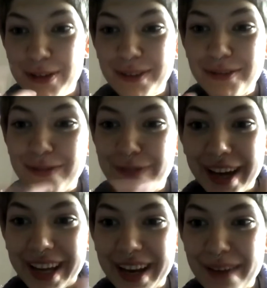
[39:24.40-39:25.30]
he was
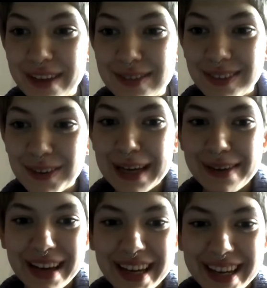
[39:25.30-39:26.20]
fucking up my
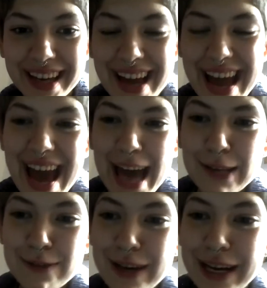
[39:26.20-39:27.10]
screaming, and he
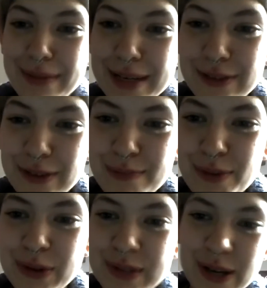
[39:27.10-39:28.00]
was fucking up my scream
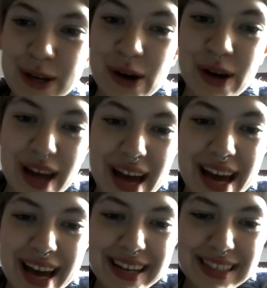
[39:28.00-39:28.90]
mojo,
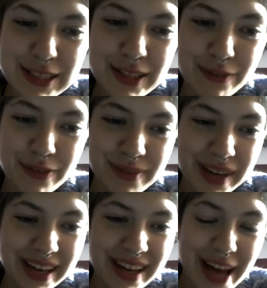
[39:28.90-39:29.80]
and he took it from
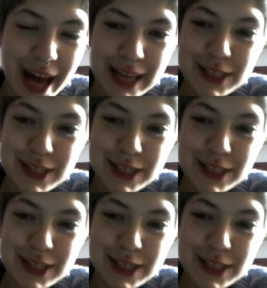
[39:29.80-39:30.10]
me. And